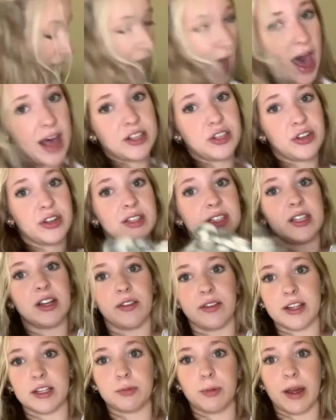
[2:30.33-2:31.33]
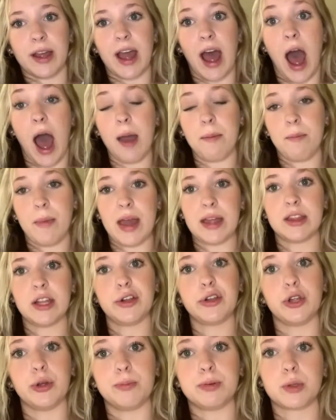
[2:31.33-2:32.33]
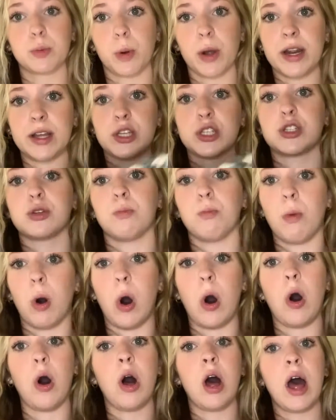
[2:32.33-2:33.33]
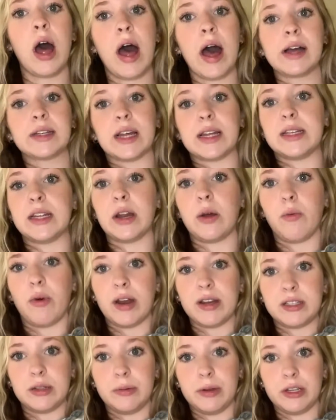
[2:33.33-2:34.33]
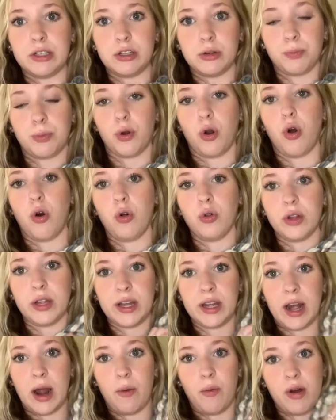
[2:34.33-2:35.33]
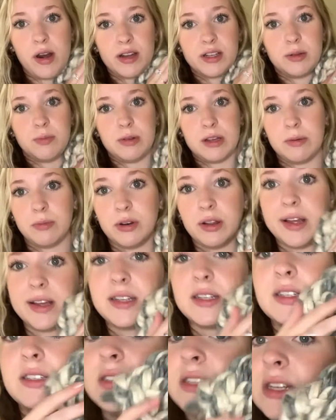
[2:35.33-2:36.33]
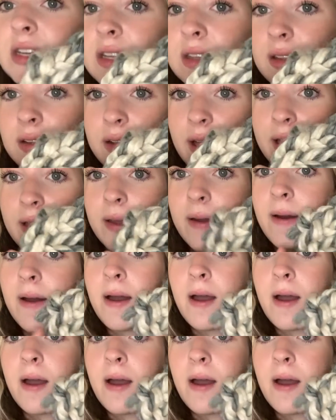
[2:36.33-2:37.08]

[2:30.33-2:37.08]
as you can see on this blanket, I made the loops pretty small because I didn't want it to be super holey, and I wanted to be able to like see the like